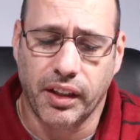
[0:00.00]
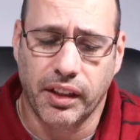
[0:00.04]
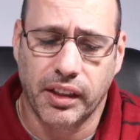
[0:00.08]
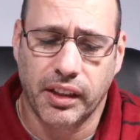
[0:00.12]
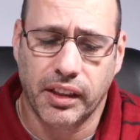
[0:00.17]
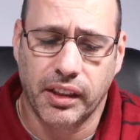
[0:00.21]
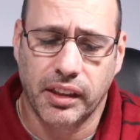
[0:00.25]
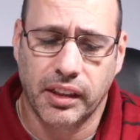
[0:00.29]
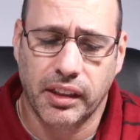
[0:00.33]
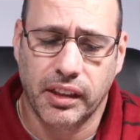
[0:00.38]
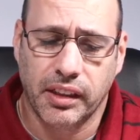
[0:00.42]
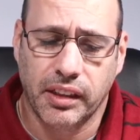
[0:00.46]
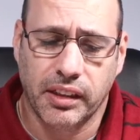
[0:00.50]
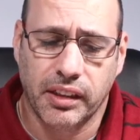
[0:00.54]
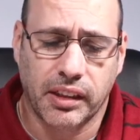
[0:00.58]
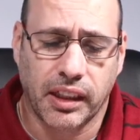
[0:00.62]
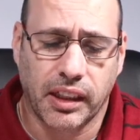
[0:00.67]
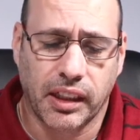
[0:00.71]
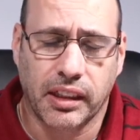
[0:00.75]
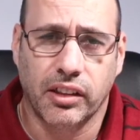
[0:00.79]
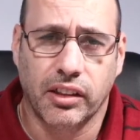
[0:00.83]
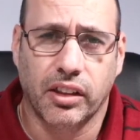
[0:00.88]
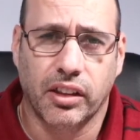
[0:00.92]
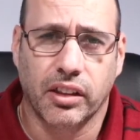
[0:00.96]

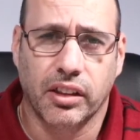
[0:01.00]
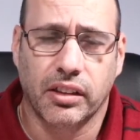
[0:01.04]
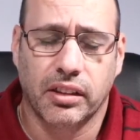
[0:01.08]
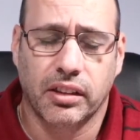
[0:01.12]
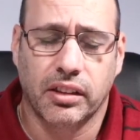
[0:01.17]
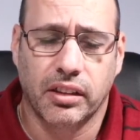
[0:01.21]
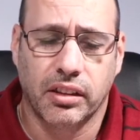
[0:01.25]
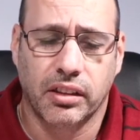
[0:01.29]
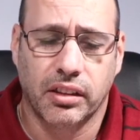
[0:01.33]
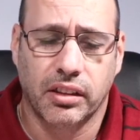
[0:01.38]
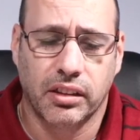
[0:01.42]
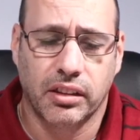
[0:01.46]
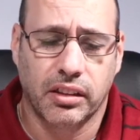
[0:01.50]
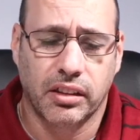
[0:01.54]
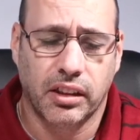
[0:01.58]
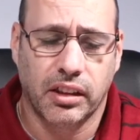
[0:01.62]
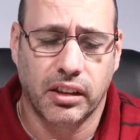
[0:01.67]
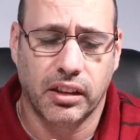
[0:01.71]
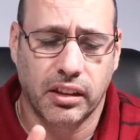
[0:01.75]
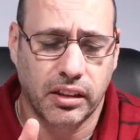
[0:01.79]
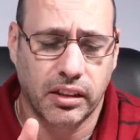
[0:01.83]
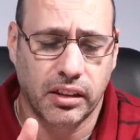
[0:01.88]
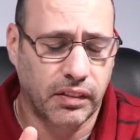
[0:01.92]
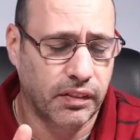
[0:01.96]
I cannot
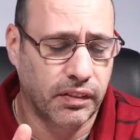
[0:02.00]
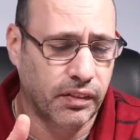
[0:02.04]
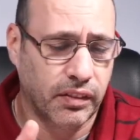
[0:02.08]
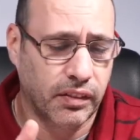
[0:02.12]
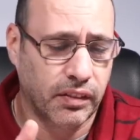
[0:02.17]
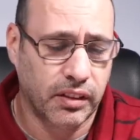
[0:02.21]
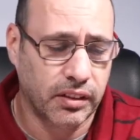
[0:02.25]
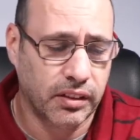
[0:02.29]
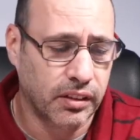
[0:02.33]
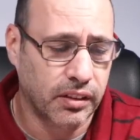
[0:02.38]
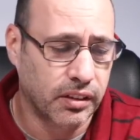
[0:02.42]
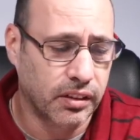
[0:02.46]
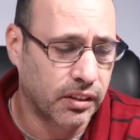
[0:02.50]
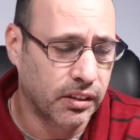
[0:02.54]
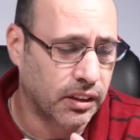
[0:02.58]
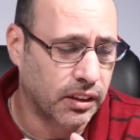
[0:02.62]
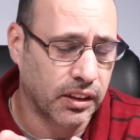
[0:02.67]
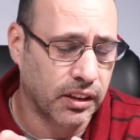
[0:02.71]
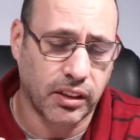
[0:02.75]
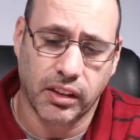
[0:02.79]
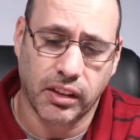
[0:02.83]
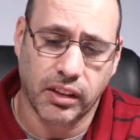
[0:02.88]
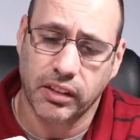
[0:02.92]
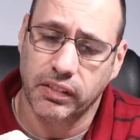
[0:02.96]
turn
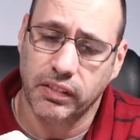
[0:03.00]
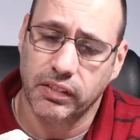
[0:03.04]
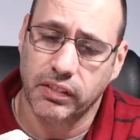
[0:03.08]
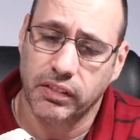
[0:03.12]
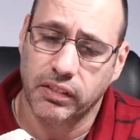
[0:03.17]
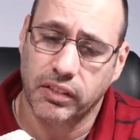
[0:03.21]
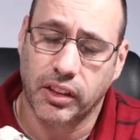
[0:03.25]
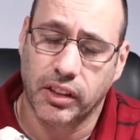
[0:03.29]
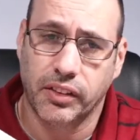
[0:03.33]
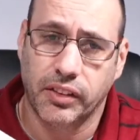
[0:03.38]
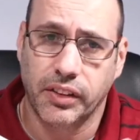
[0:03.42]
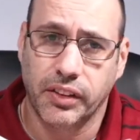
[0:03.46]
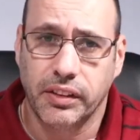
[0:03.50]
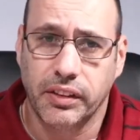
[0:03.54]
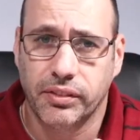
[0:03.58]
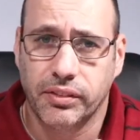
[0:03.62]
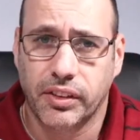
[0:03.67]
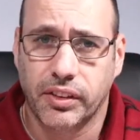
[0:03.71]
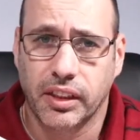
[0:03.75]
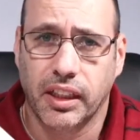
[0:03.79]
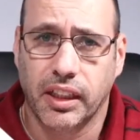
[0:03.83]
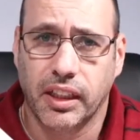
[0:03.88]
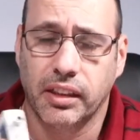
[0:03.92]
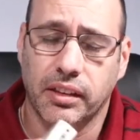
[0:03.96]
on. Sorry
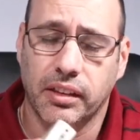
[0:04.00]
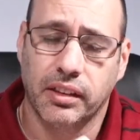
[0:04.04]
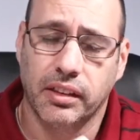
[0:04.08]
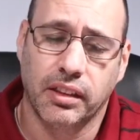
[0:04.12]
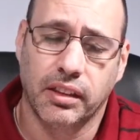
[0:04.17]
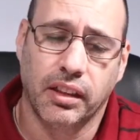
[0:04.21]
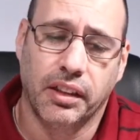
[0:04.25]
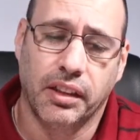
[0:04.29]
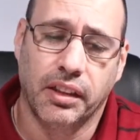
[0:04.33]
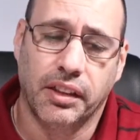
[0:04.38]
for that.